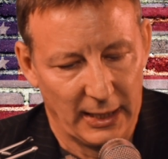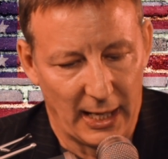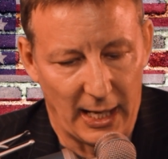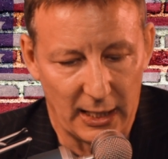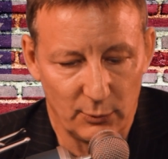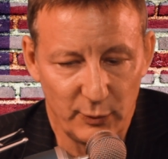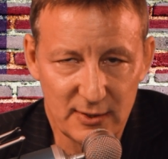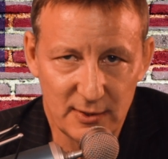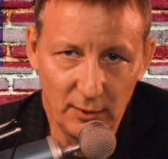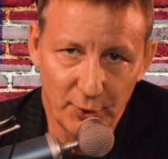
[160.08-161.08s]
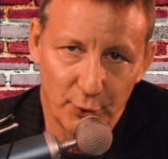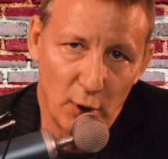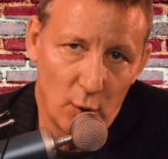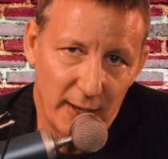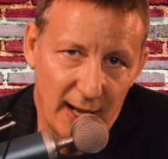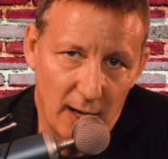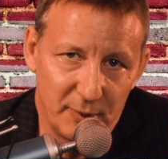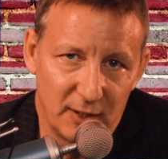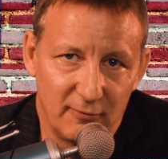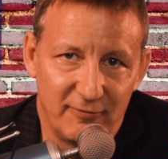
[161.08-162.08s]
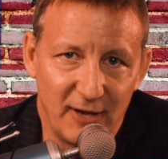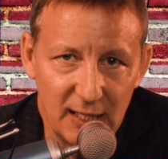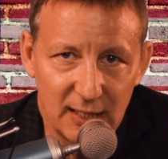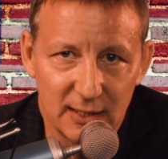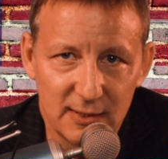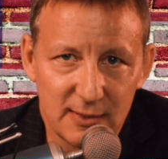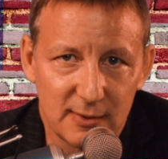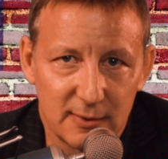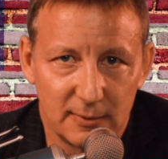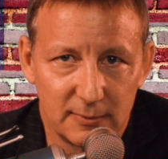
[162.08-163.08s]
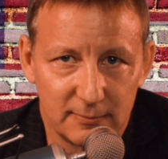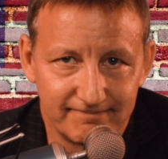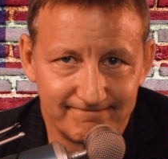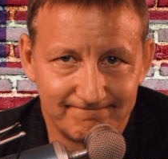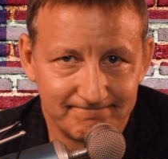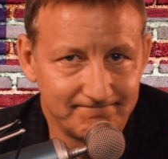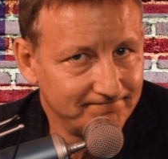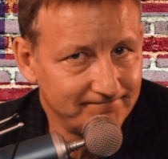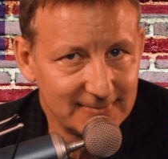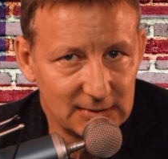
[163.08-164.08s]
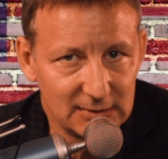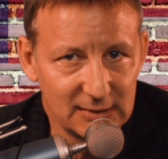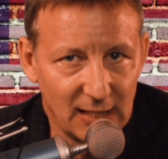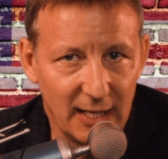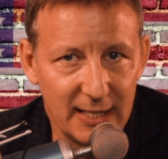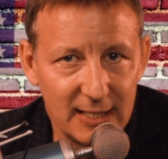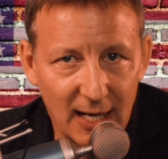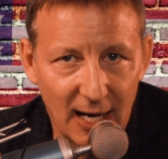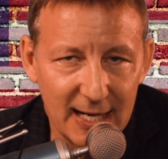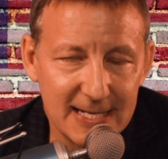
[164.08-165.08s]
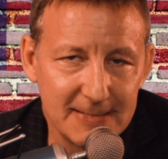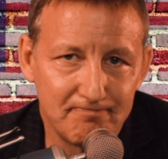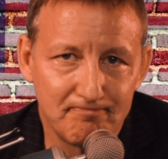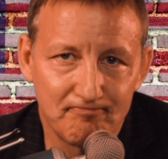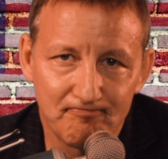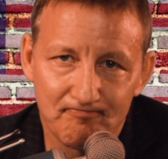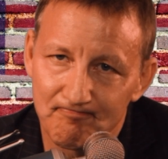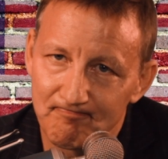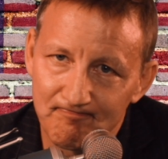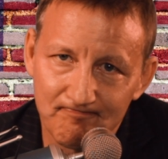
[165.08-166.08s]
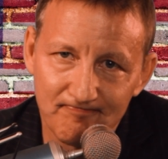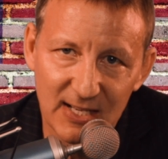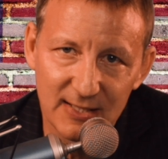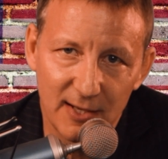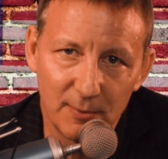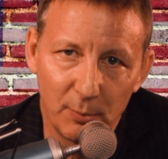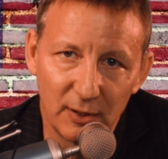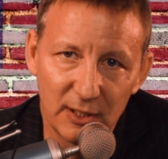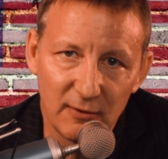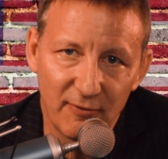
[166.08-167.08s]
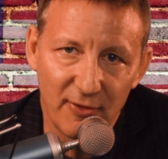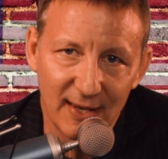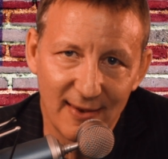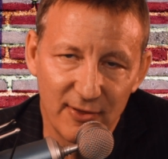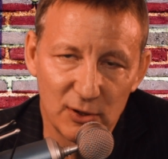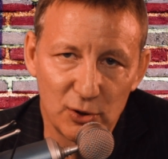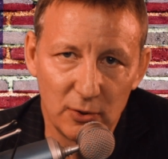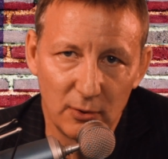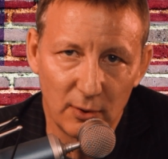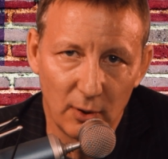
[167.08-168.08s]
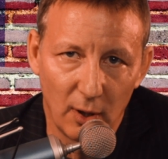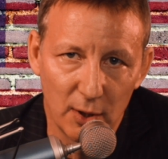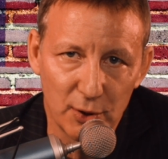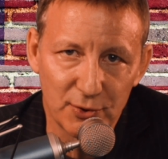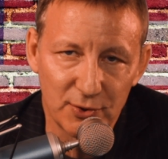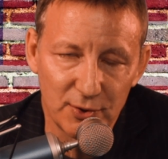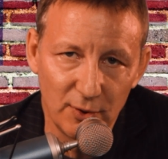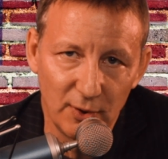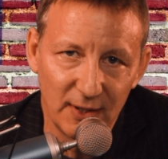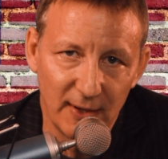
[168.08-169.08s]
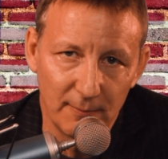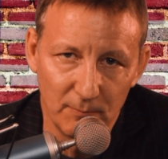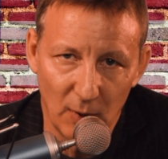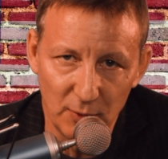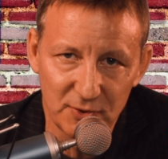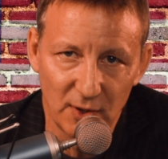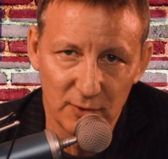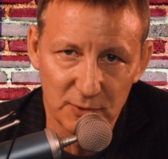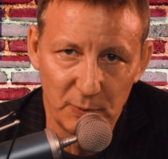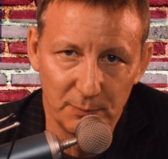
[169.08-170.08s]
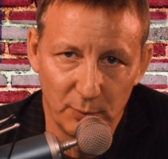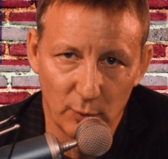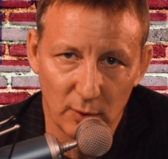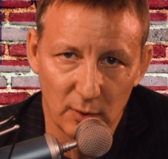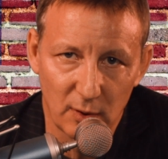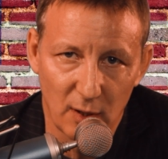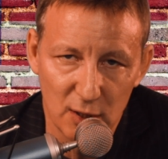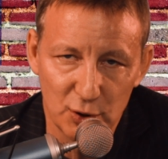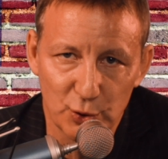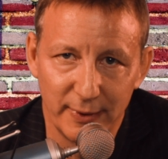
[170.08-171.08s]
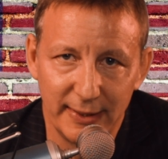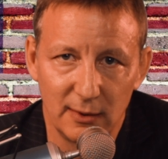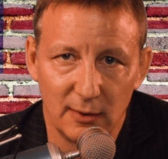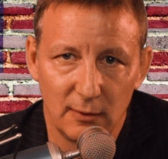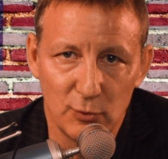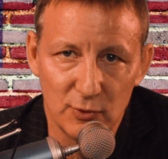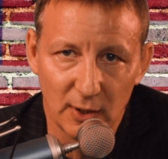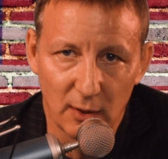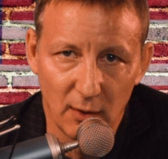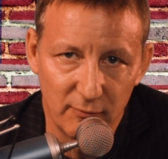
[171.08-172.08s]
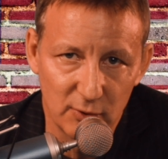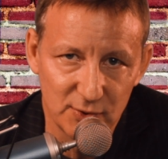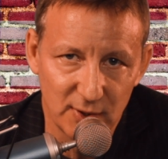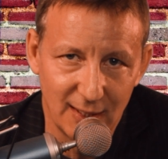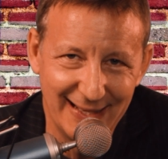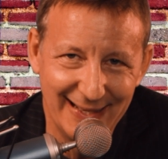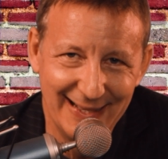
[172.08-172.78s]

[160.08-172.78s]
And we still don't know what happened in Vegas. I tend to believe that the shooter understood that most of those people were country music lovers, and